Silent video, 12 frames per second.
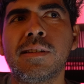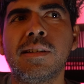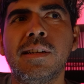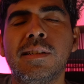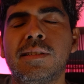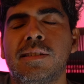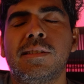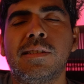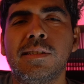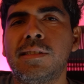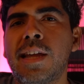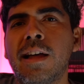It's
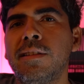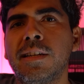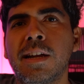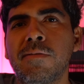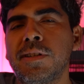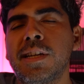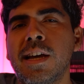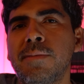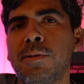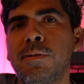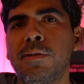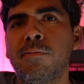just telling every time
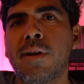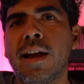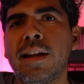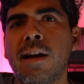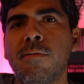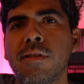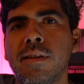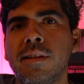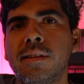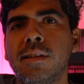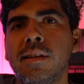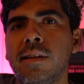you ride out with
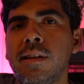it.